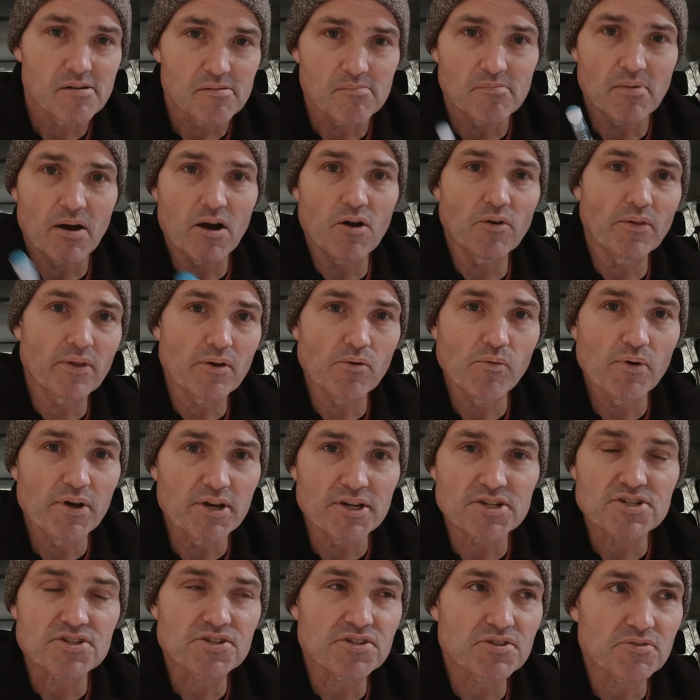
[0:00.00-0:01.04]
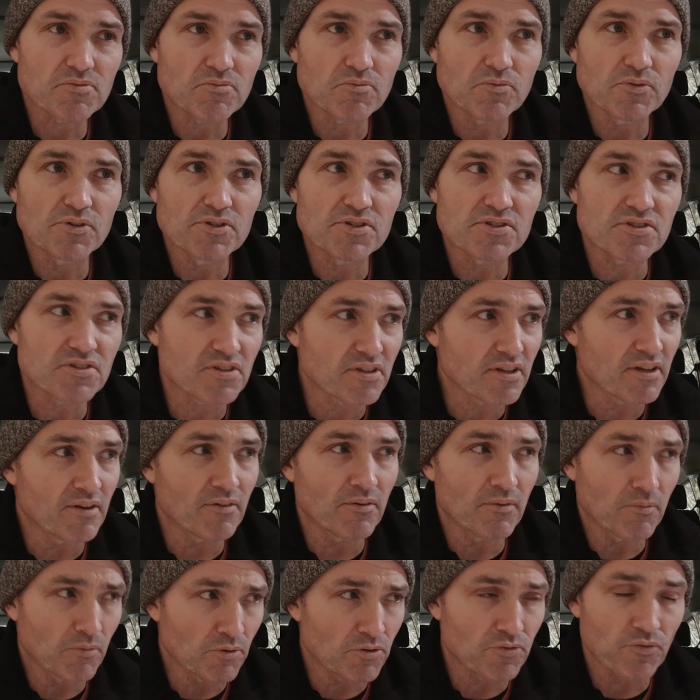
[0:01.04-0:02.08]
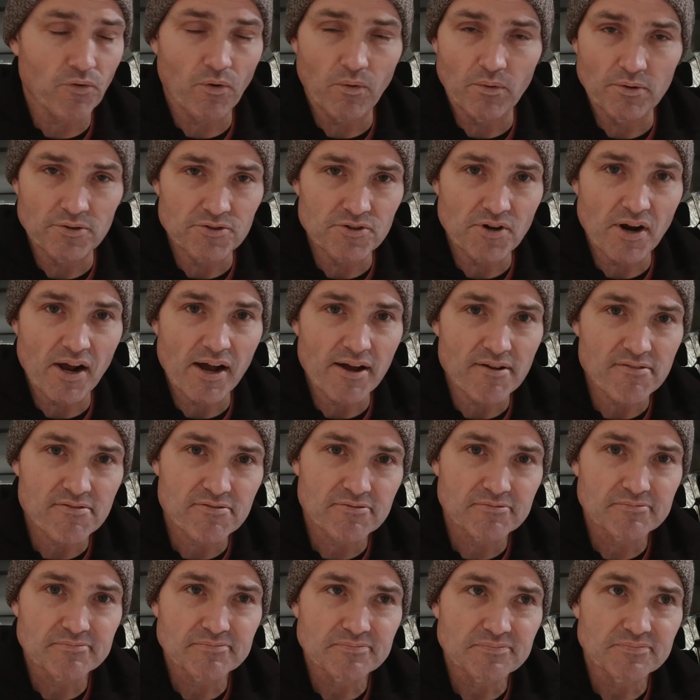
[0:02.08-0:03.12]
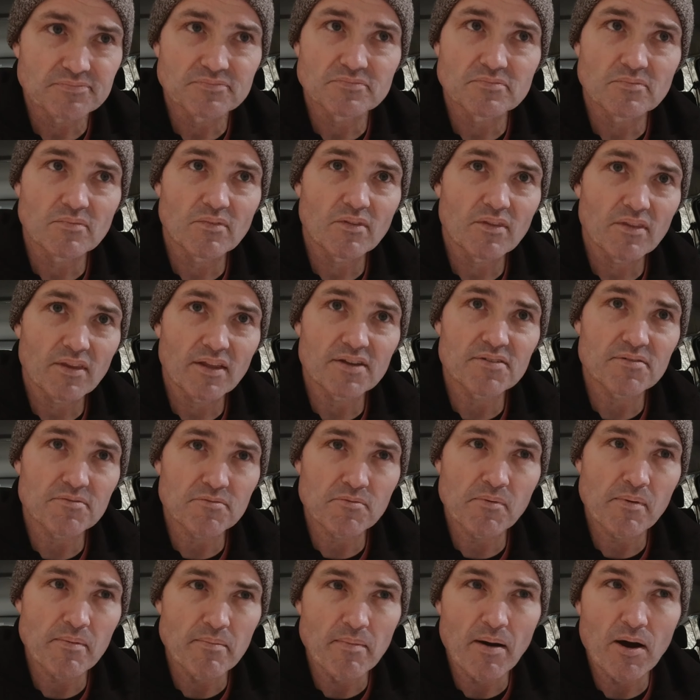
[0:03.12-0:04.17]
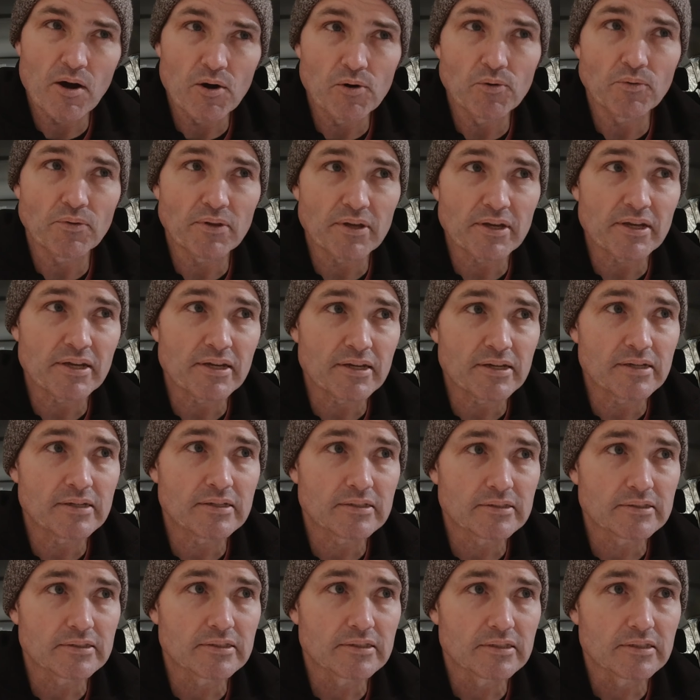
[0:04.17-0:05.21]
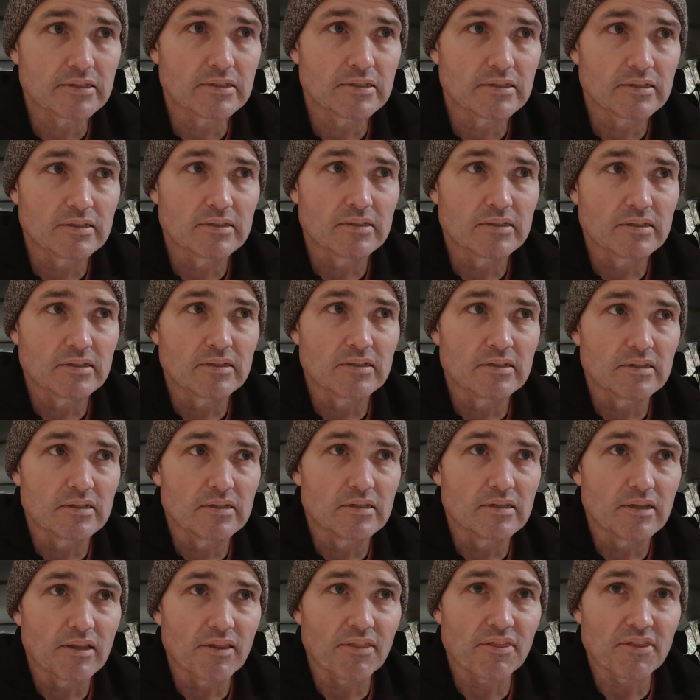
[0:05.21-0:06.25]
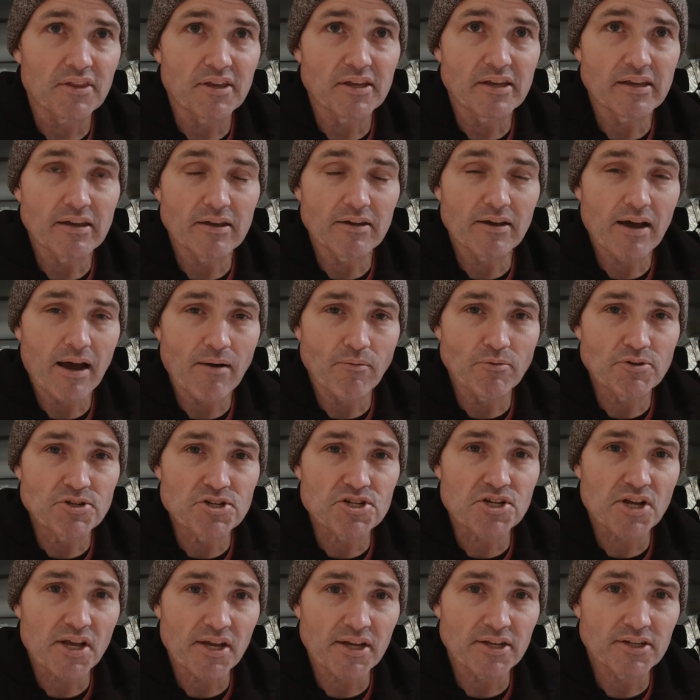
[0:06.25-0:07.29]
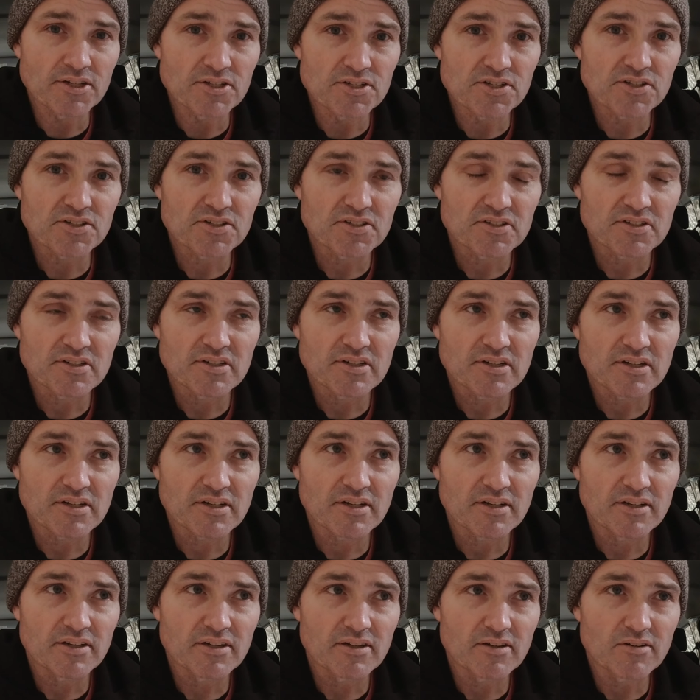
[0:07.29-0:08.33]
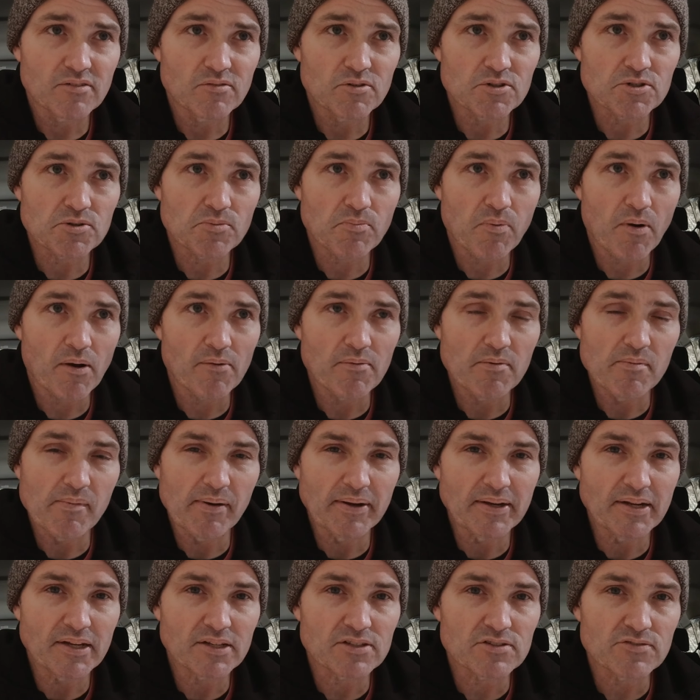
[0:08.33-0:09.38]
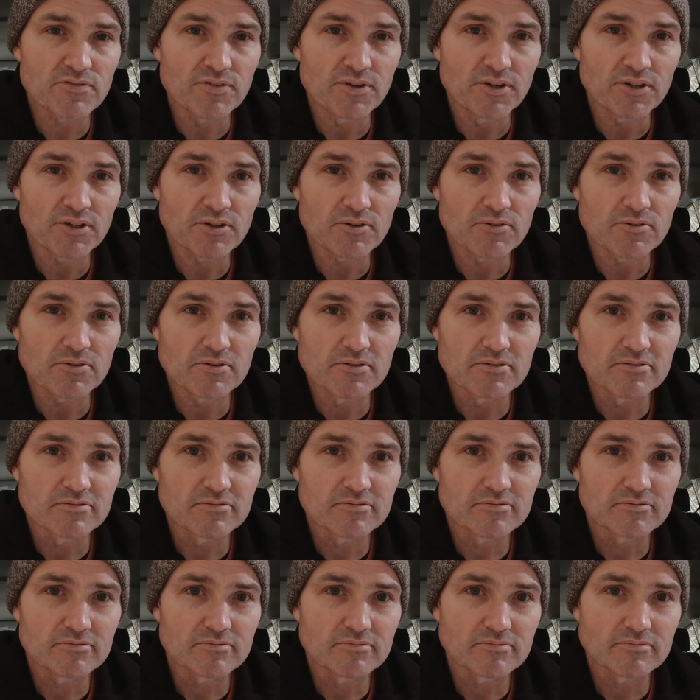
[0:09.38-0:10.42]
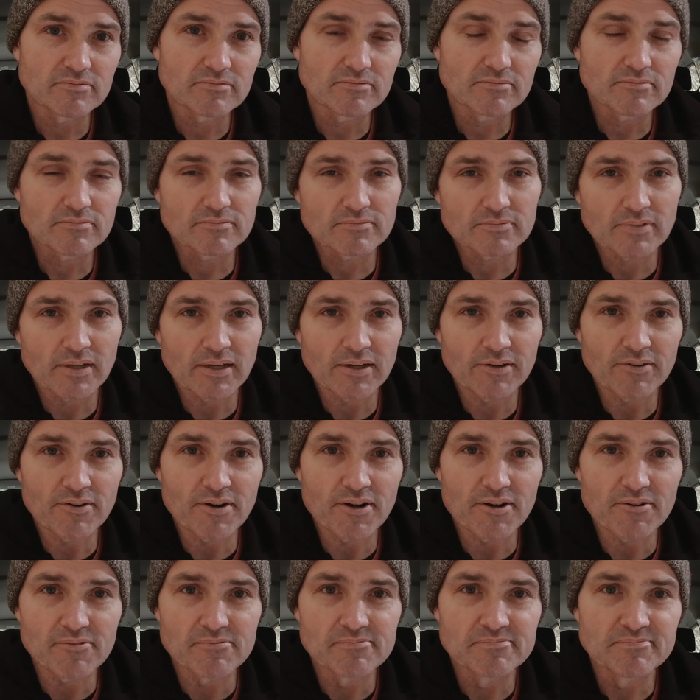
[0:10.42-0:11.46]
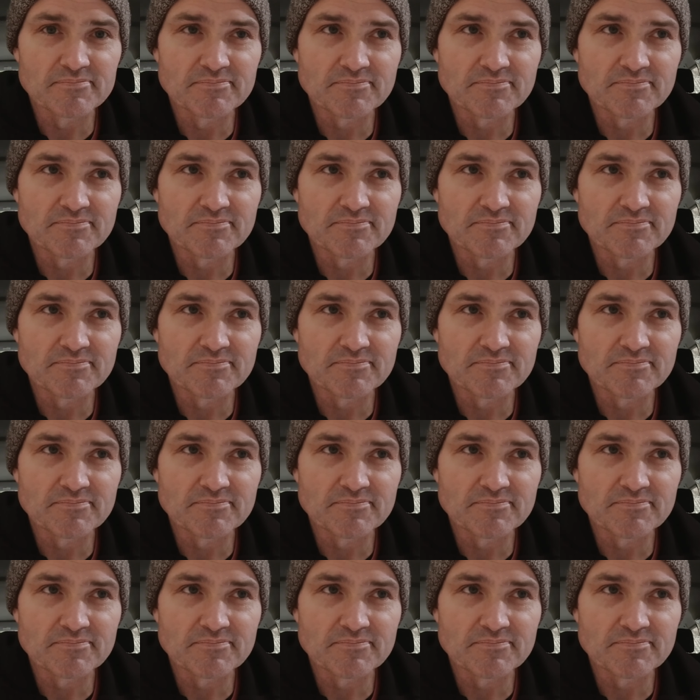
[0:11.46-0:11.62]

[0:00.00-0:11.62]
My only wish was it was four-wheel drive. That would be my only thing I would change, which will probably be my next vehicle. I don't know.